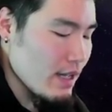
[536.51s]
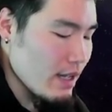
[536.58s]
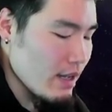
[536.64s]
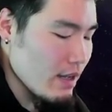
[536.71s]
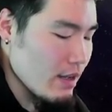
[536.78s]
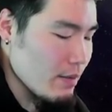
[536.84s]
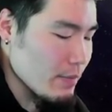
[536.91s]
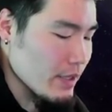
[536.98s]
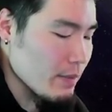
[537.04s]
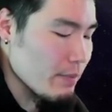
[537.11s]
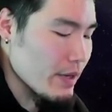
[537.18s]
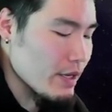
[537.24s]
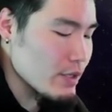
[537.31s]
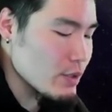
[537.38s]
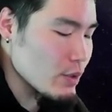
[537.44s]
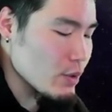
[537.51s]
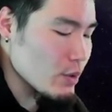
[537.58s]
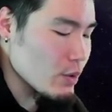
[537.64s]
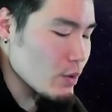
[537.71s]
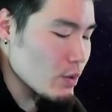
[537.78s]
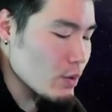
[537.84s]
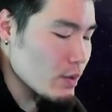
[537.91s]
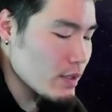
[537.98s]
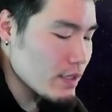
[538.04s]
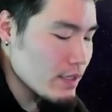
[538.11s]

um, compared to